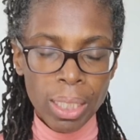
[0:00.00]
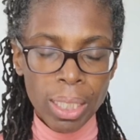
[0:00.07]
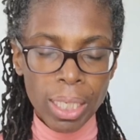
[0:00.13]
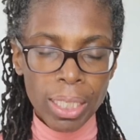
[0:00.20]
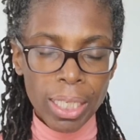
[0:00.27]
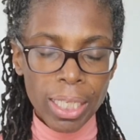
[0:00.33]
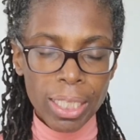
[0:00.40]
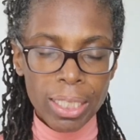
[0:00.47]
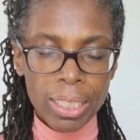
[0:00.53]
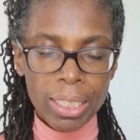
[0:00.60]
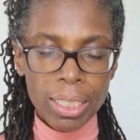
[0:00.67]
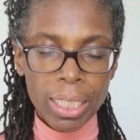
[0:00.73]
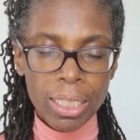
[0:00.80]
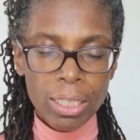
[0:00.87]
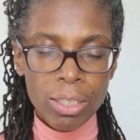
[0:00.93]
And get a
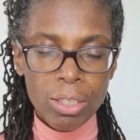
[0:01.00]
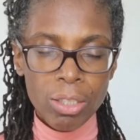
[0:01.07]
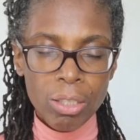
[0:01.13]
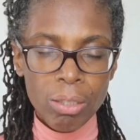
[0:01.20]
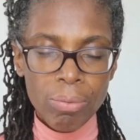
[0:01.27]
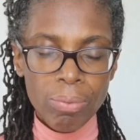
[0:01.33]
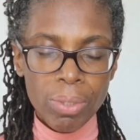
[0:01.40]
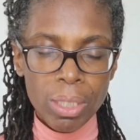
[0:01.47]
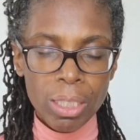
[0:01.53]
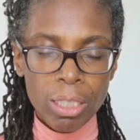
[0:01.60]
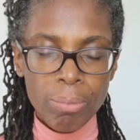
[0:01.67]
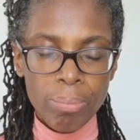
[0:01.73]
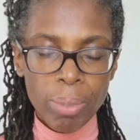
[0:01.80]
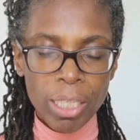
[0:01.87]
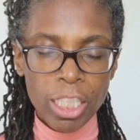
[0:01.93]
sense of the
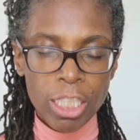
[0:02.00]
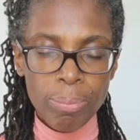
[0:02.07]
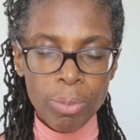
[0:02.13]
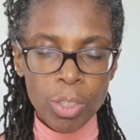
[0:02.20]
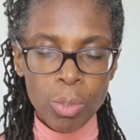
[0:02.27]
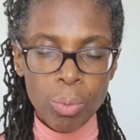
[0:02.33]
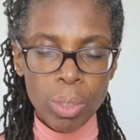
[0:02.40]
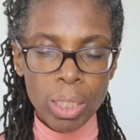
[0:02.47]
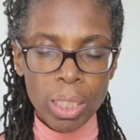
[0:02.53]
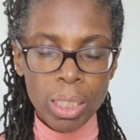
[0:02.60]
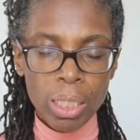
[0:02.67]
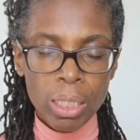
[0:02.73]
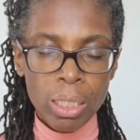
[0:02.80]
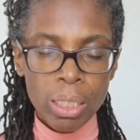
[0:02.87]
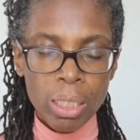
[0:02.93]
space
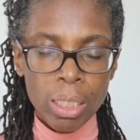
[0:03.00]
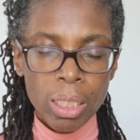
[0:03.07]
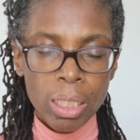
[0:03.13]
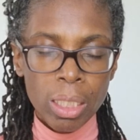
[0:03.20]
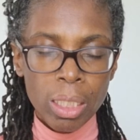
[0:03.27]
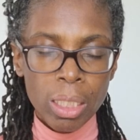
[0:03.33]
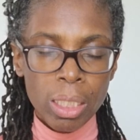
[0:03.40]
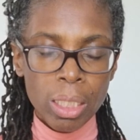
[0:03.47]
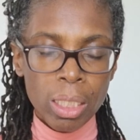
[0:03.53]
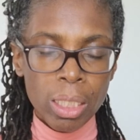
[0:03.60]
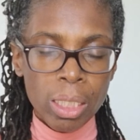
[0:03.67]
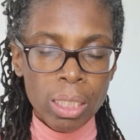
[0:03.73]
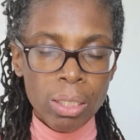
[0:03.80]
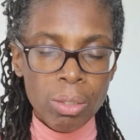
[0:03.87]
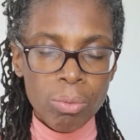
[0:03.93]
between
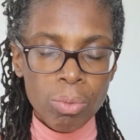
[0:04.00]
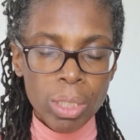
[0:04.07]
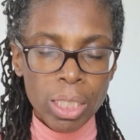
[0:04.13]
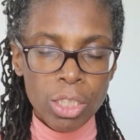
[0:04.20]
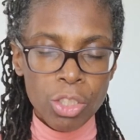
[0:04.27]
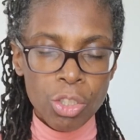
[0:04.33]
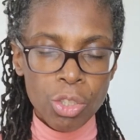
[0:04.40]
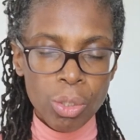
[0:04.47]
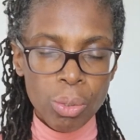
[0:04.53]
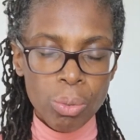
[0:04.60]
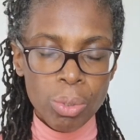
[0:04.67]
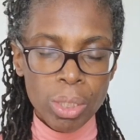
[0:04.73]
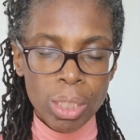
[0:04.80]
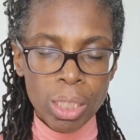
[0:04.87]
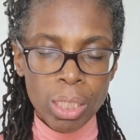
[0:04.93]
the right
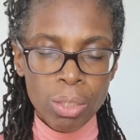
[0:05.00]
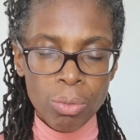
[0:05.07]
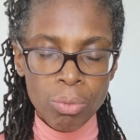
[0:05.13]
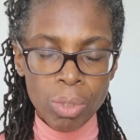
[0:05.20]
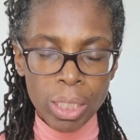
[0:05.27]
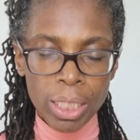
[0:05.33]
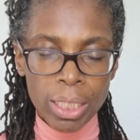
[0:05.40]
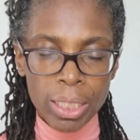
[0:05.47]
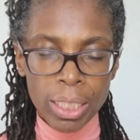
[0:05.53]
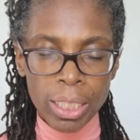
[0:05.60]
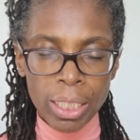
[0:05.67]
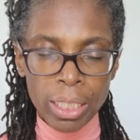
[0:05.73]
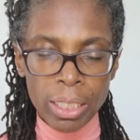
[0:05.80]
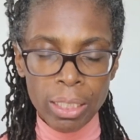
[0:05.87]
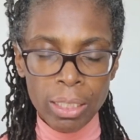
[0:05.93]
shoulder and the right
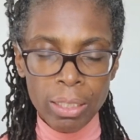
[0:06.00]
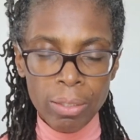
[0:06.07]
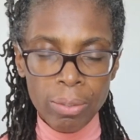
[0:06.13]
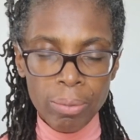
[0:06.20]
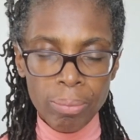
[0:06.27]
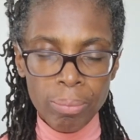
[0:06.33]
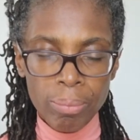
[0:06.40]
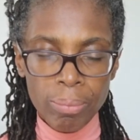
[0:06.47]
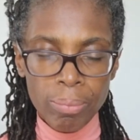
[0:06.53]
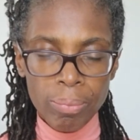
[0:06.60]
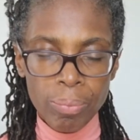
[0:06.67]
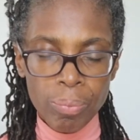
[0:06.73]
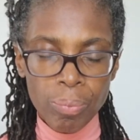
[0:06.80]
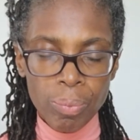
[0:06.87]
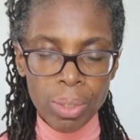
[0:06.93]
ear,
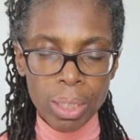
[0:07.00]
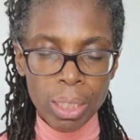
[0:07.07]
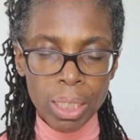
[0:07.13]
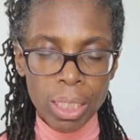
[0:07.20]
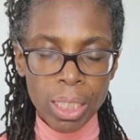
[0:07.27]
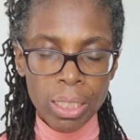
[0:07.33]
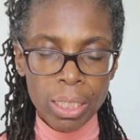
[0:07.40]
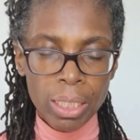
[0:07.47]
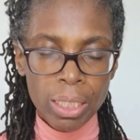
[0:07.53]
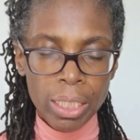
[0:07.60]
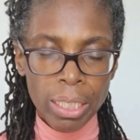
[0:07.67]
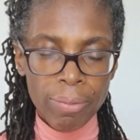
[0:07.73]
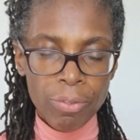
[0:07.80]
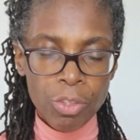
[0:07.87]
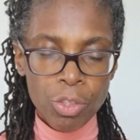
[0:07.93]
and the
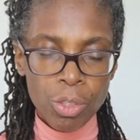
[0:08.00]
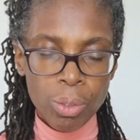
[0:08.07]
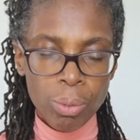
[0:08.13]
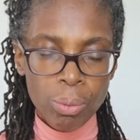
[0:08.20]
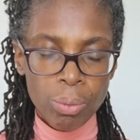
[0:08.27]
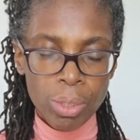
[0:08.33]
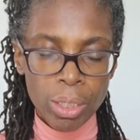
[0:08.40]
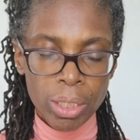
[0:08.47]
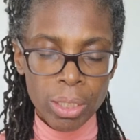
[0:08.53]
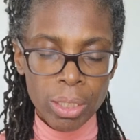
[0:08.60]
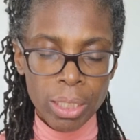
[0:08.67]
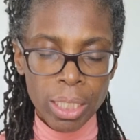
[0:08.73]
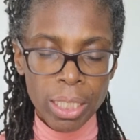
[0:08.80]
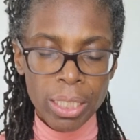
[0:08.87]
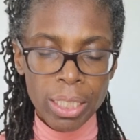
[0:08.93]
left shoulder
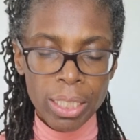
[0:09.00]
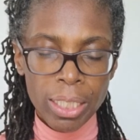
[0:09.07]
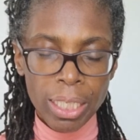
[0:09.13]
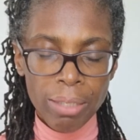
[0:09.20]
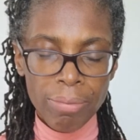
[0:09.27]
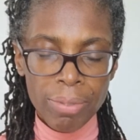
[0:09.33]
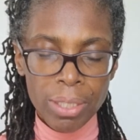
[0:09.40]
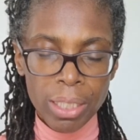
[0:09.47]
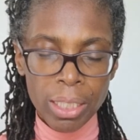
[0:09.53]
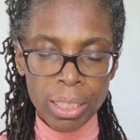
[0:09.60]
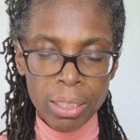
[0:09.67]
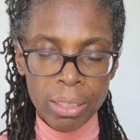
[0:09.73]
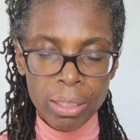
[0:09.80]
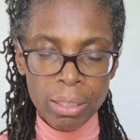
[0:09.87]
and the left ear.